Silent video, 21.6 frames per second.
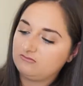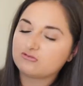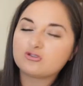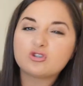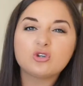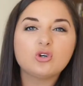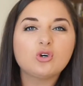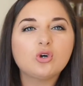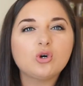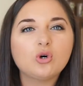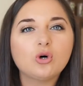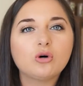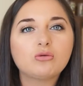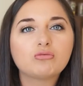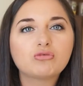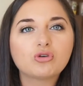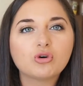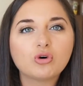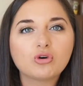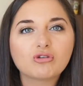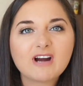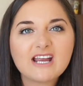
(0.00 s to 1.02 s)
Raw
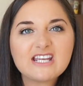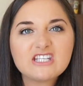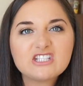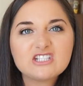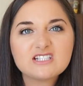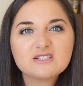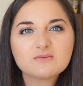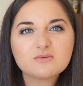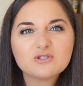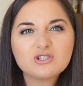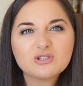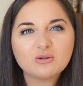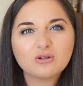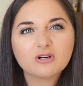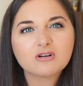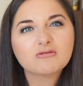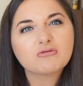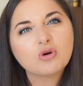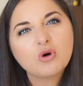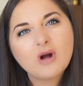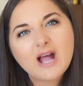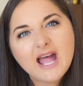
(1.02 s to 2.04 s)
edges, would you call
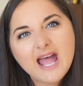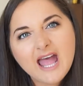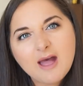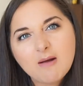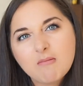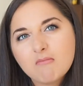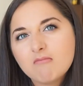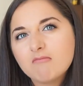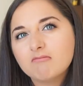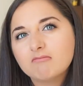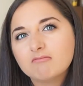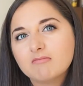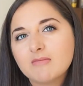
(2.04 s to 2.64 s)
it raw hem?